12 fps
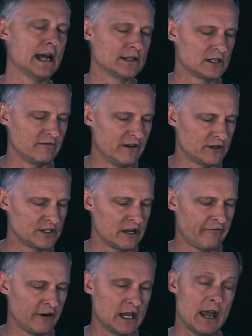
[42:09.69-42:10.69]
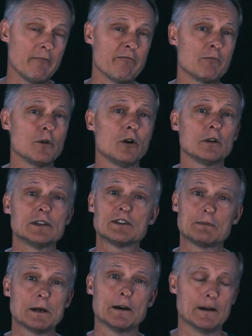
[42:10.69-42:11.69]
that severe suffering came from the Holy
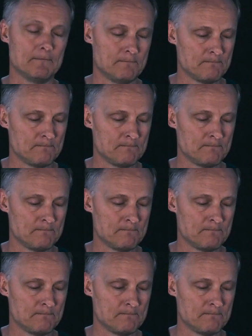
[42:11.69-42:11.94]
Spirit.